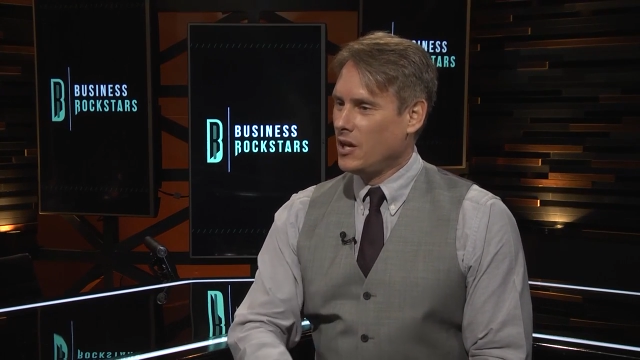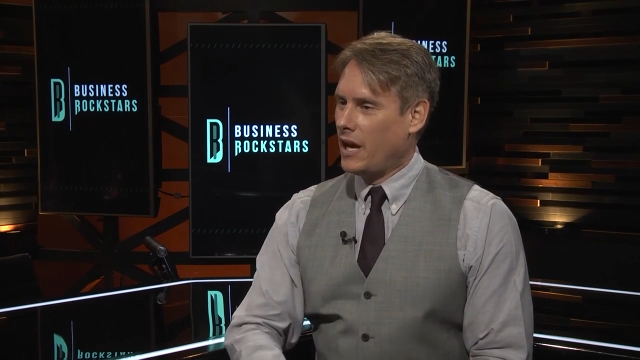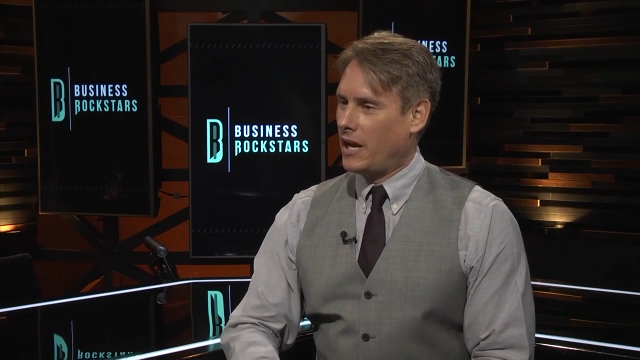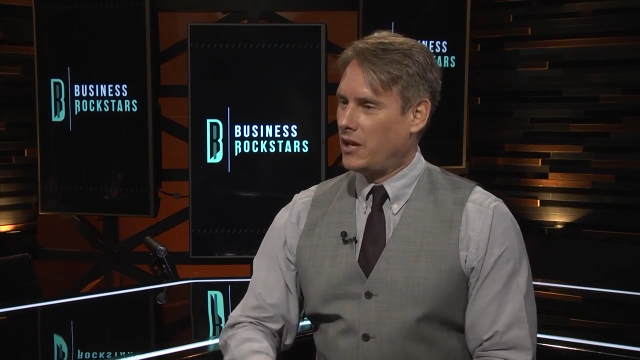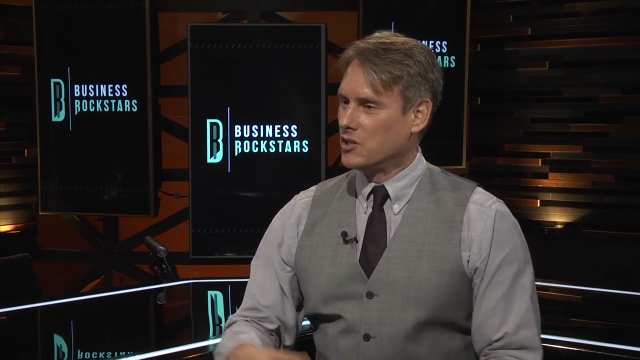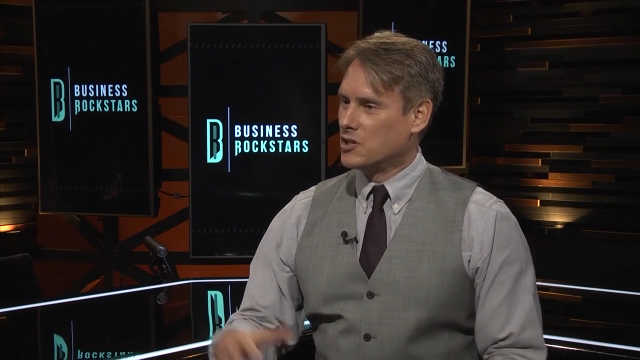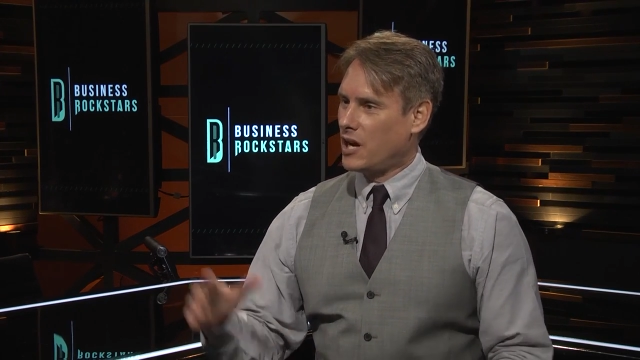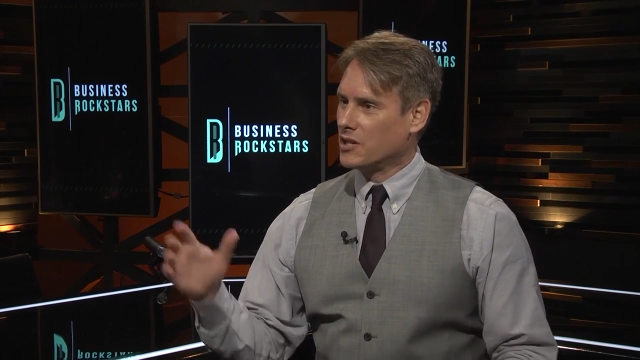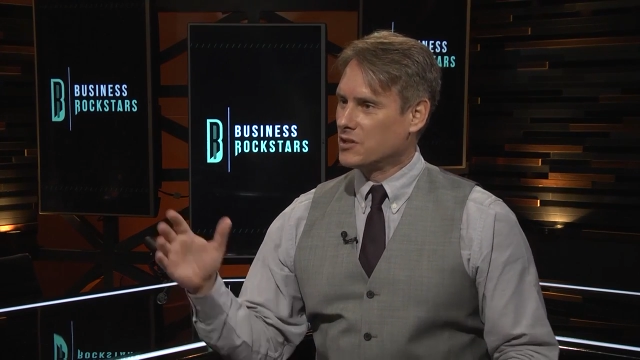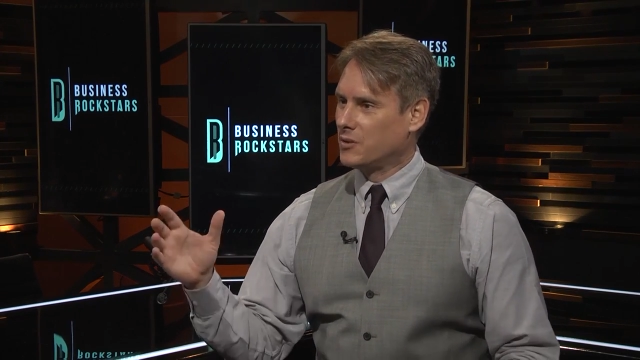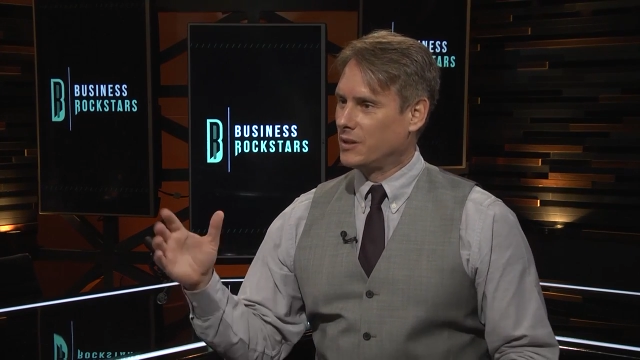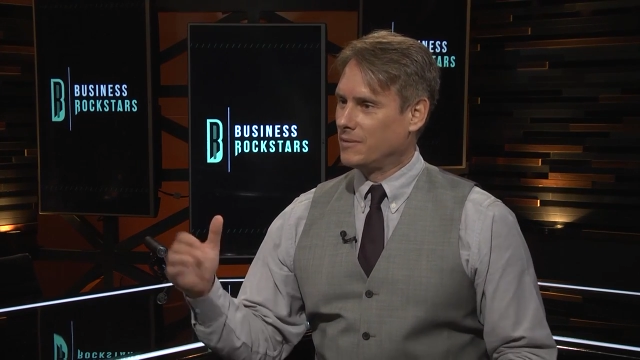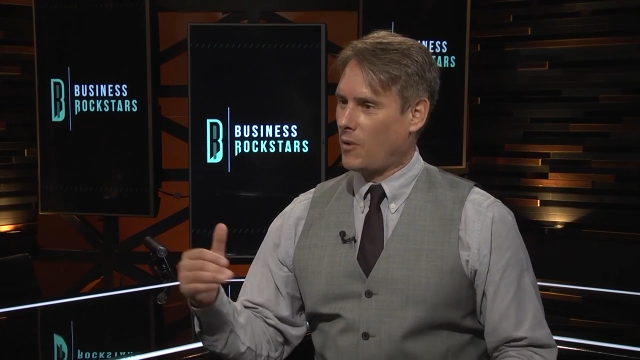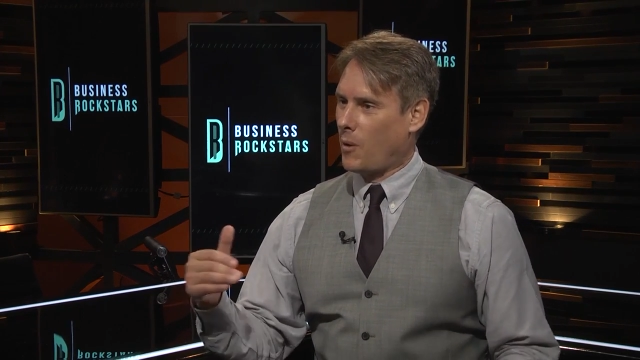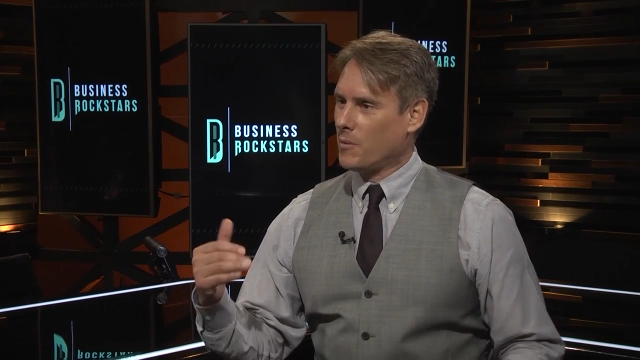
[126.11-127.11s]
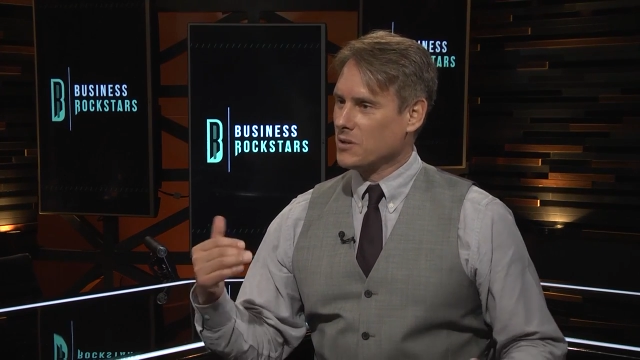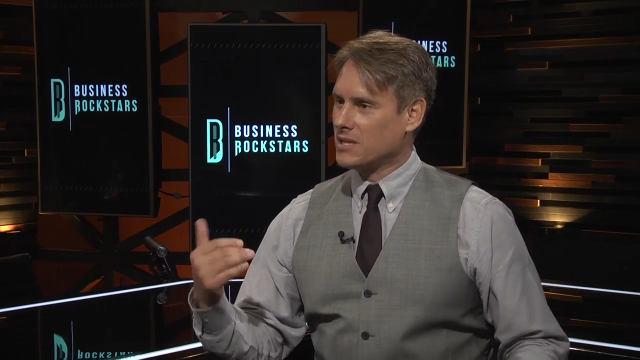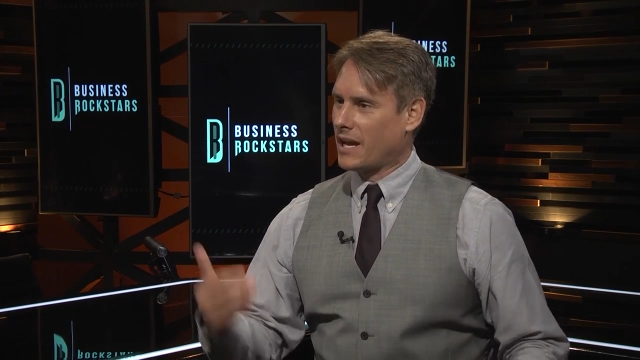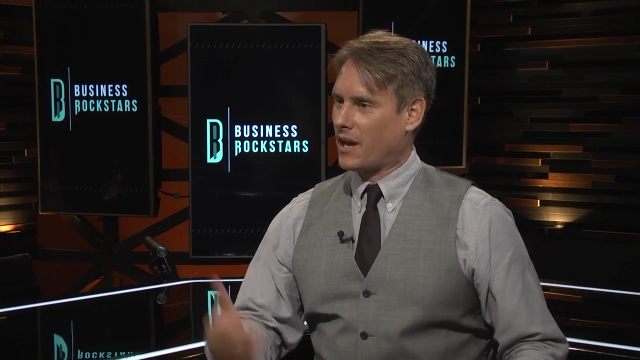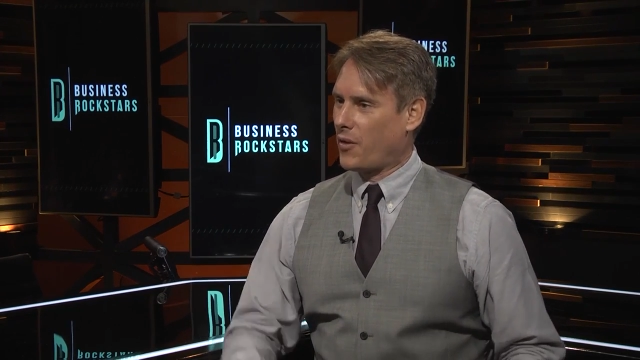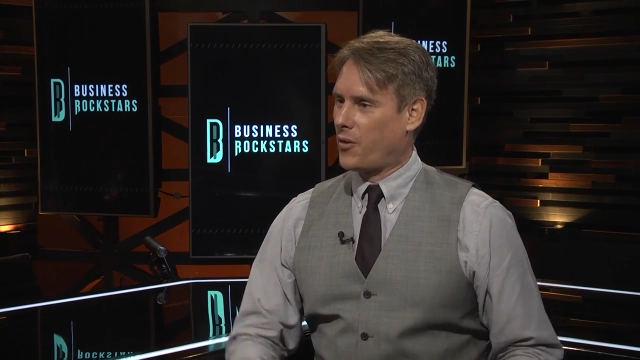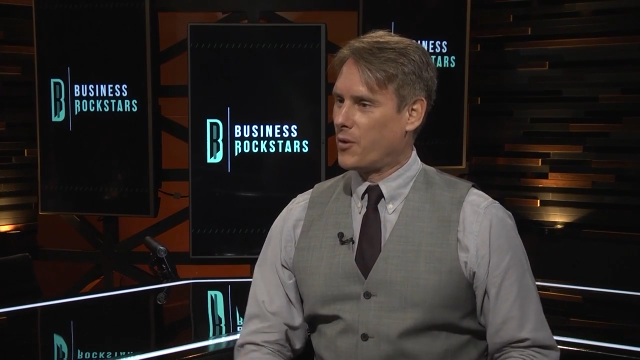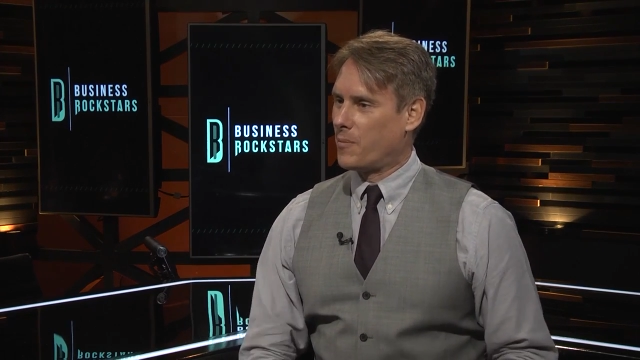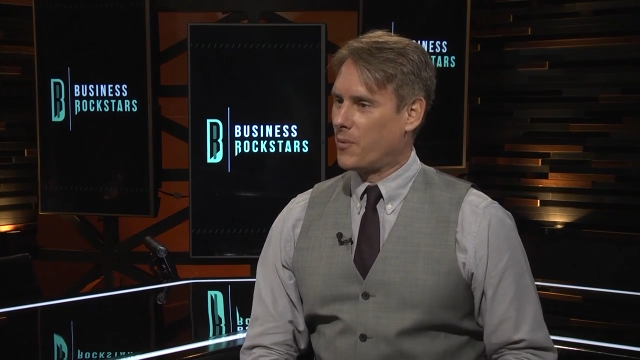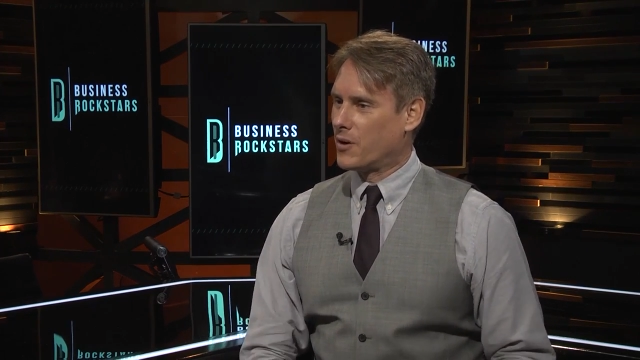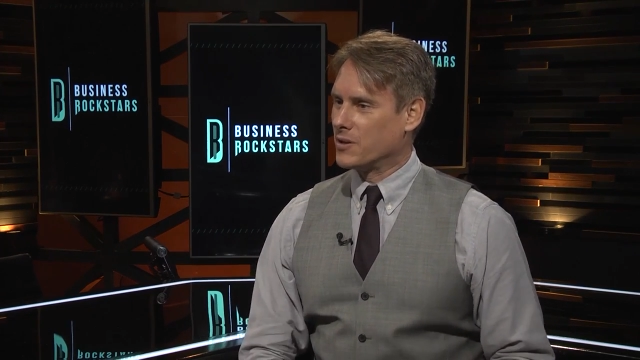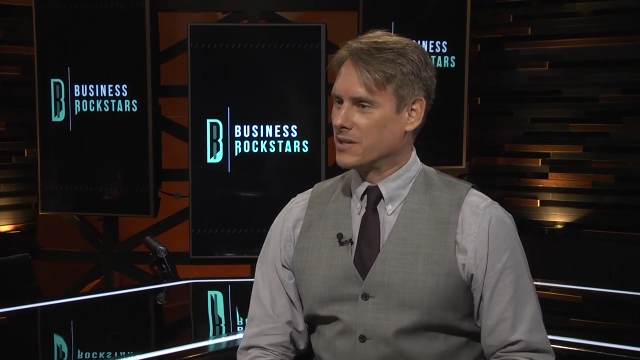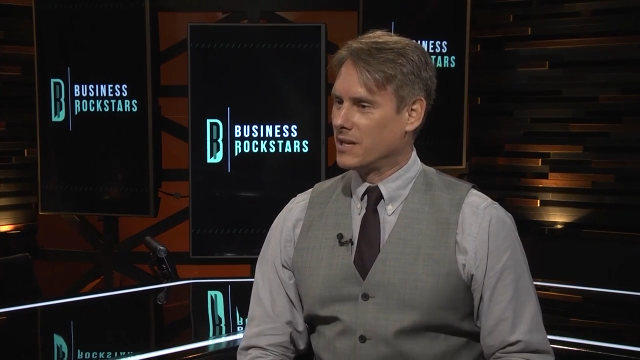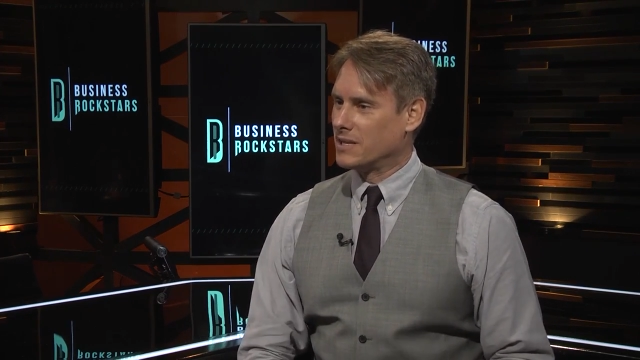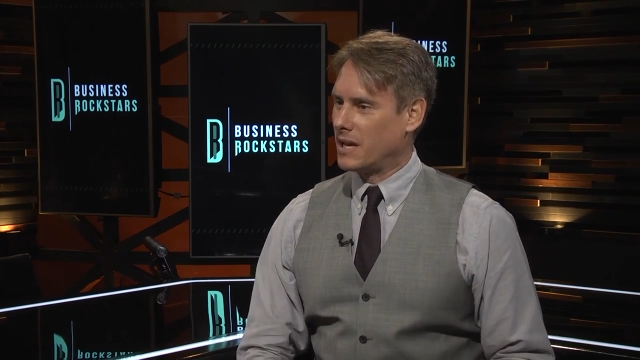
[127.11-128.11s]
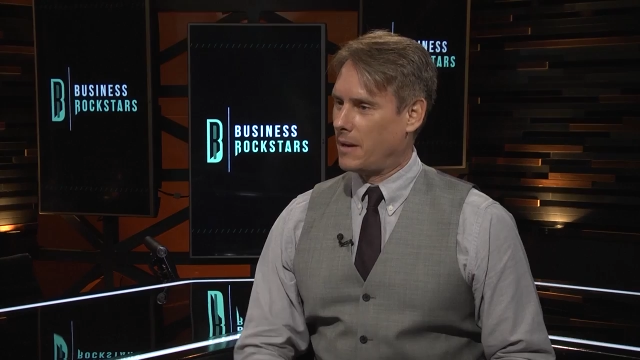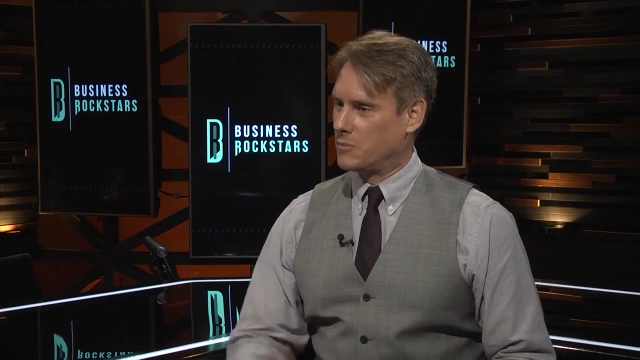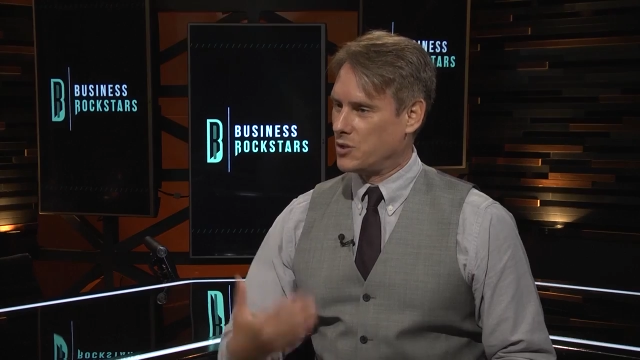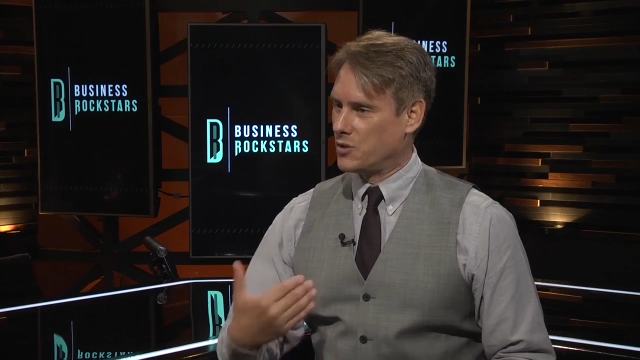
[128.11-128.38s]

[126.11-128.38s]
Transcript: and you talk to it almost like a third person at times